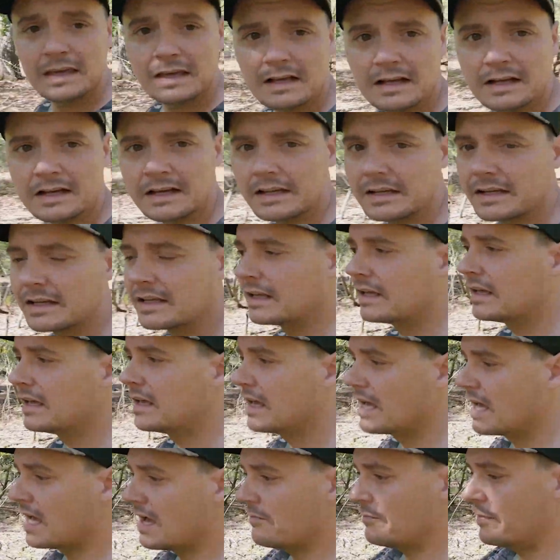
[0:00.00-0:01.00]
Alright,
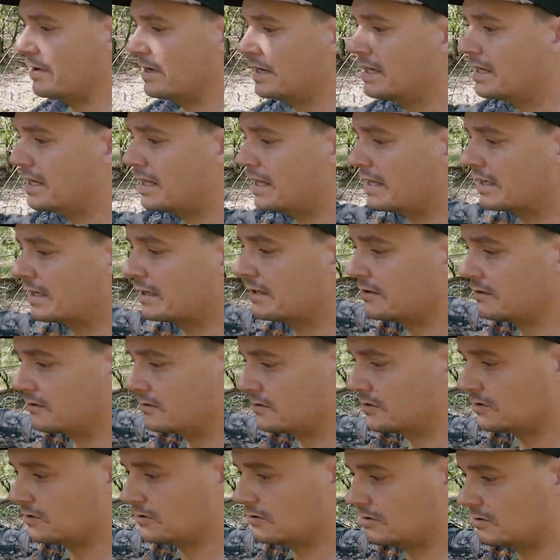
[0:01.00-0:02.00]
I made it out here
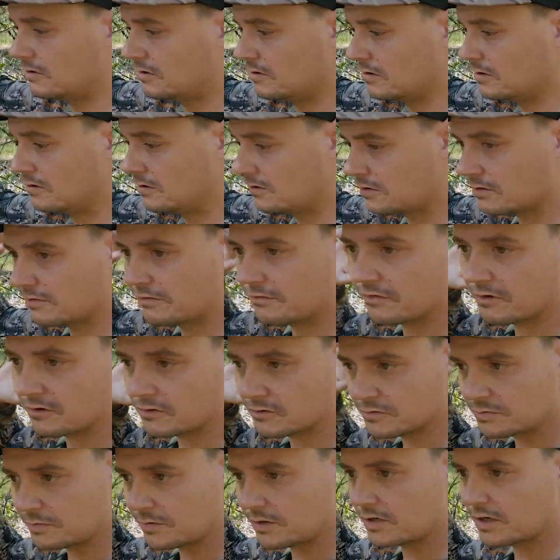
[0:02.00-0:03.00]
to the
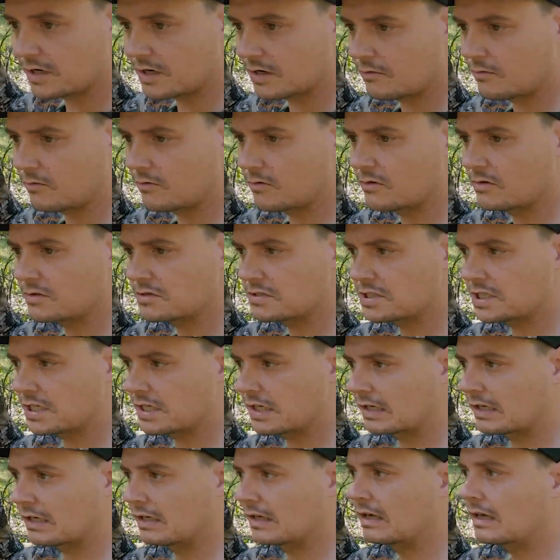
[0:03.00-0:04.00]
first spot that I wanted to
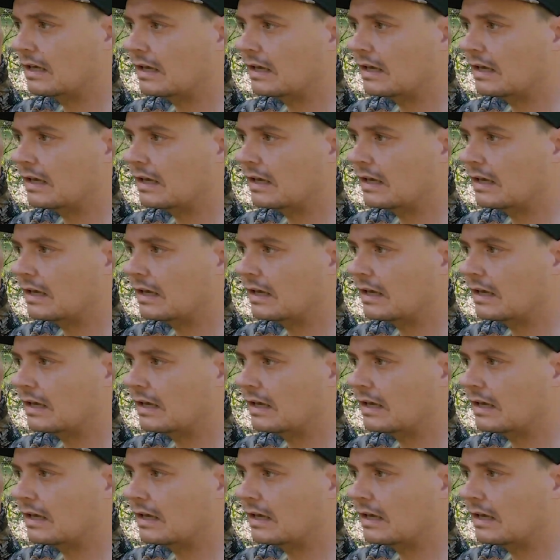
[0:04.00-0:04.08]
check.